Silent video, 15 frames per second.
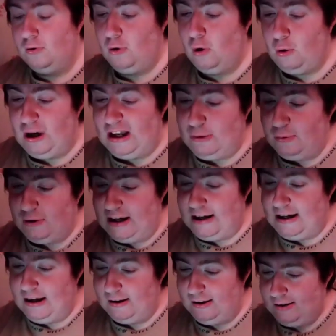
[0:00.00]
Okie
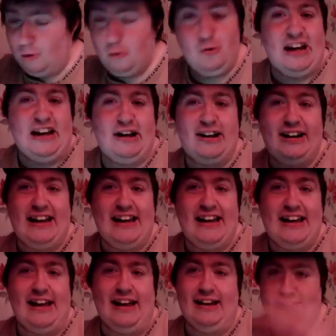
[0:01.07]
dokie. Okie
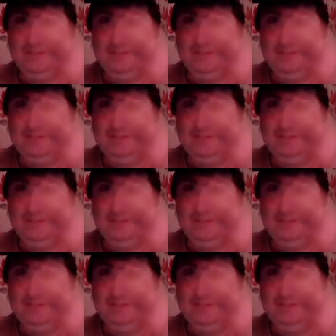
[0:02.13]
dokie.